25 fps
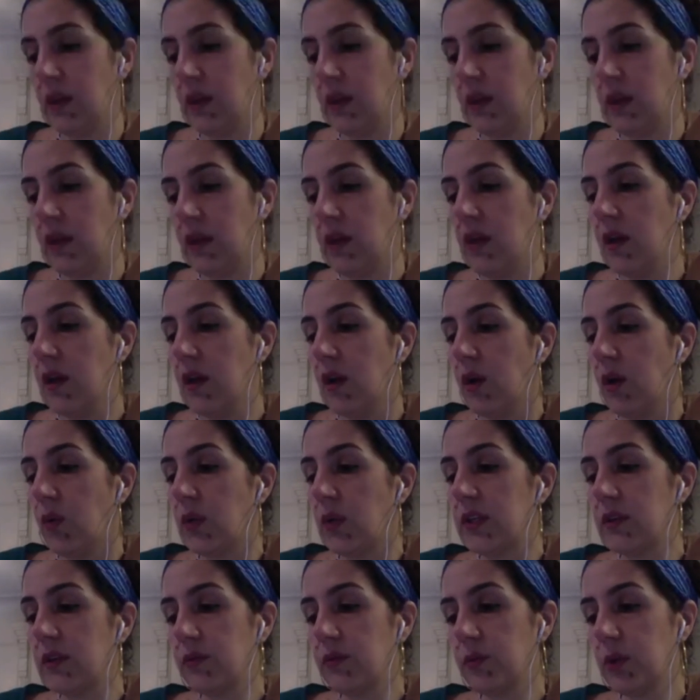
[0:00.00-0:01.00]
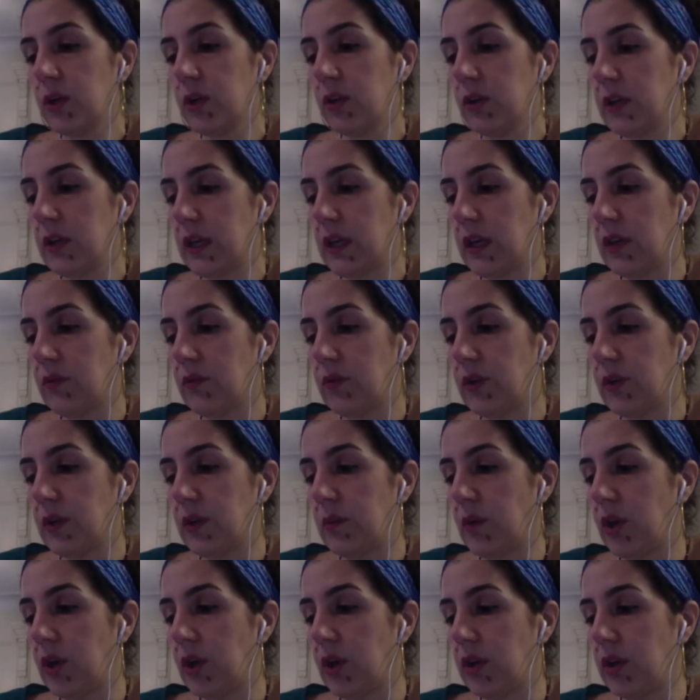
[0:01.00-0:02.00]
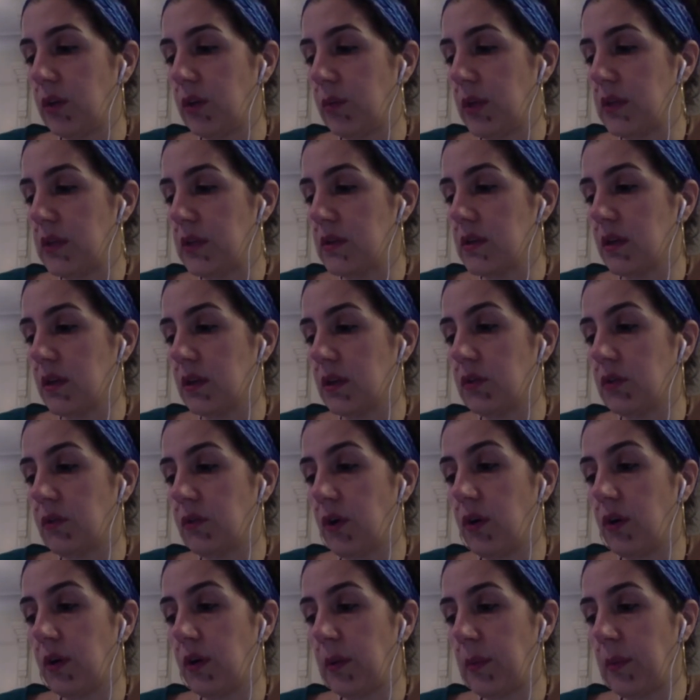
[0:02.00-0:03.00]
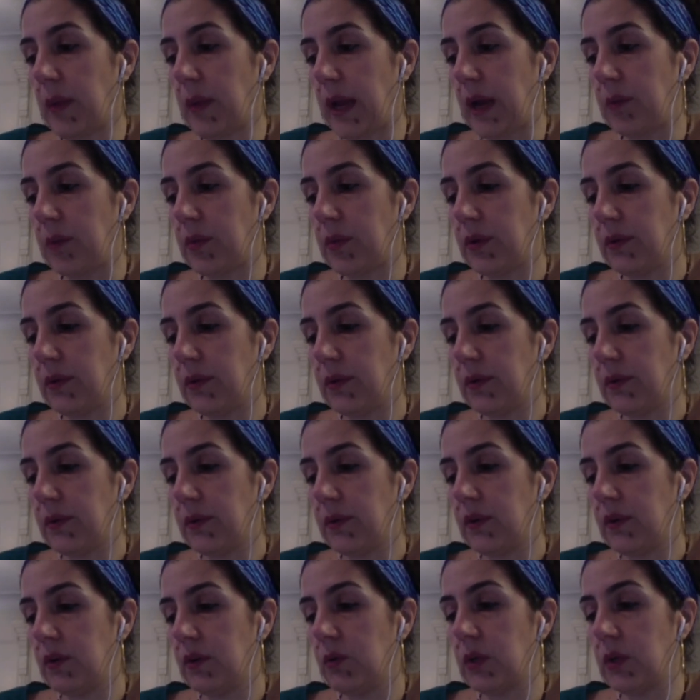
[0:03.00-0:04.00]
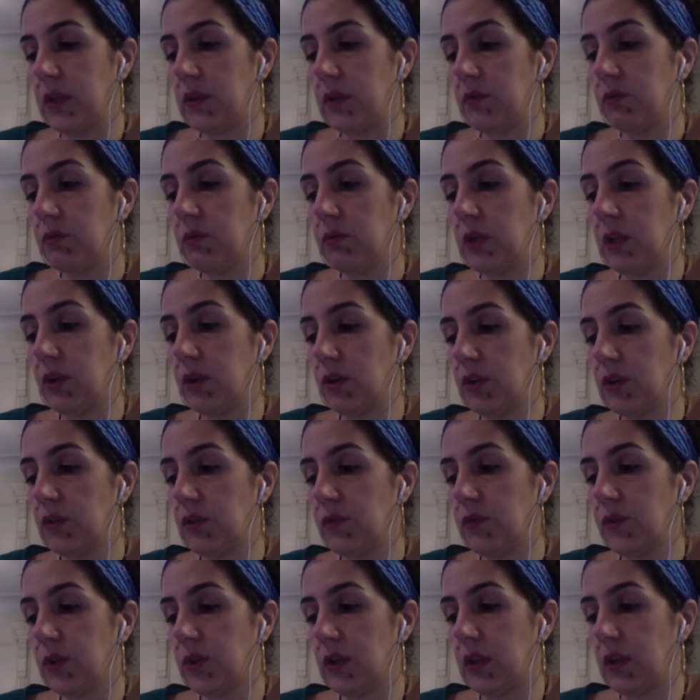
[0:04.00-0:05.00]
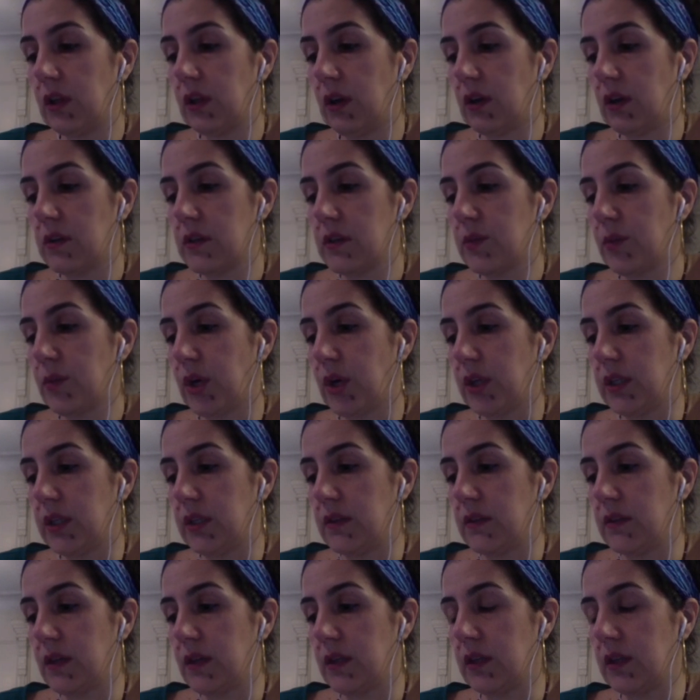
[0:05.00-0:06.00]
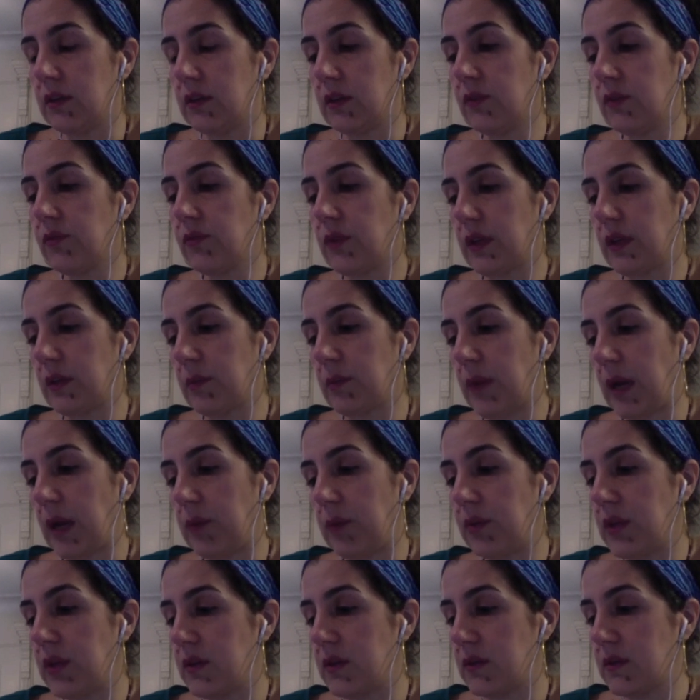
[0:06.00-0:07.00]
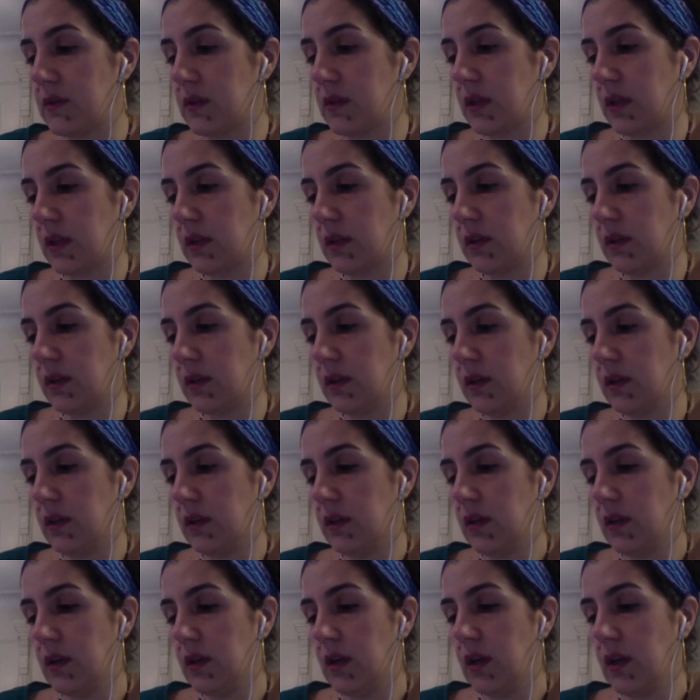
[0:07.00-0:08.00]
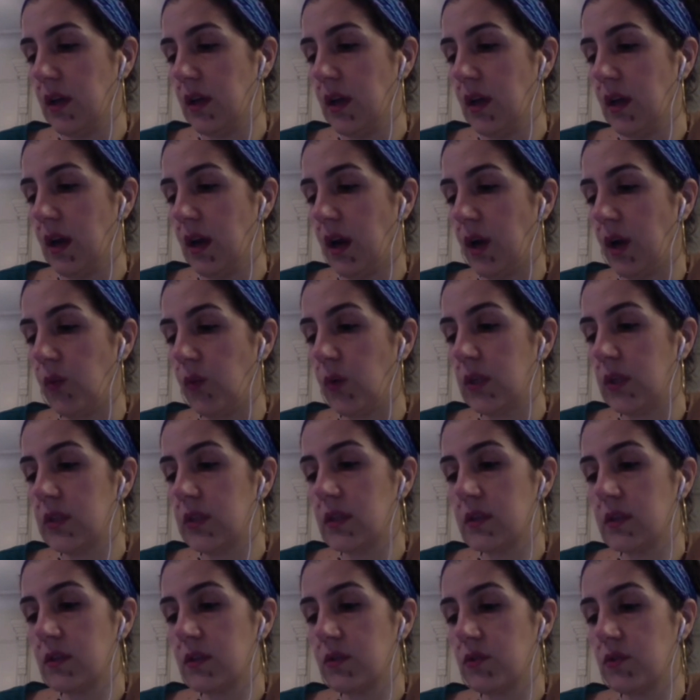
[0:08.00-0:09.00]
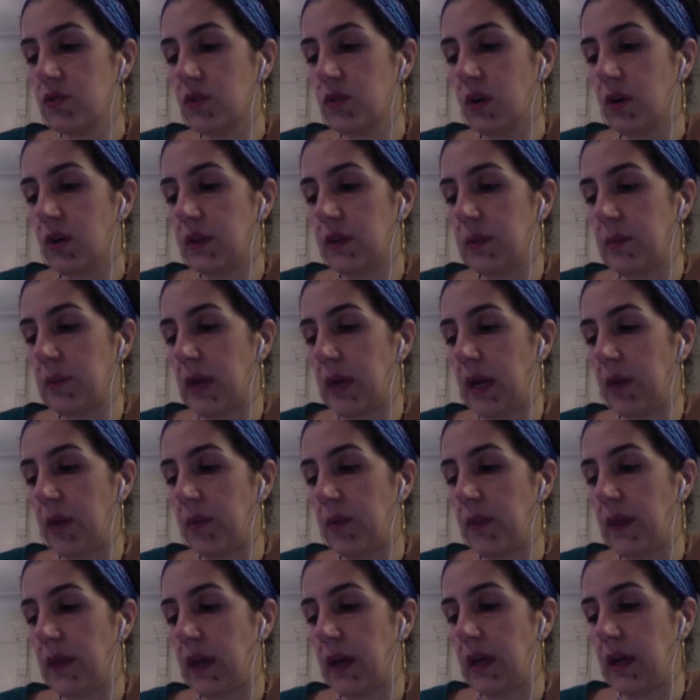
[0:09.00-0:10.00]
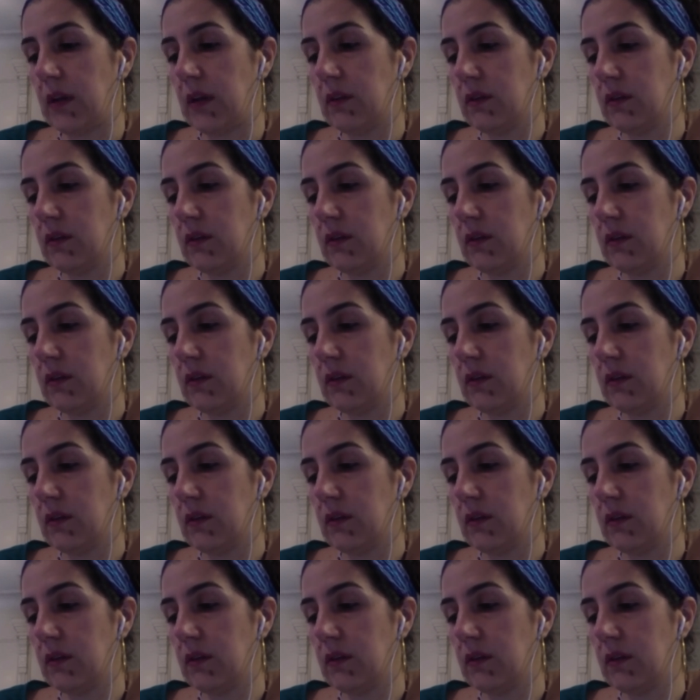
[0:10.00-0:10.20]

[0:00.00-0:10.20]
What if we're looking for the monuments on the wrong map? What if we looked for the lost bodies on a different map instead? I want us to draw the map that.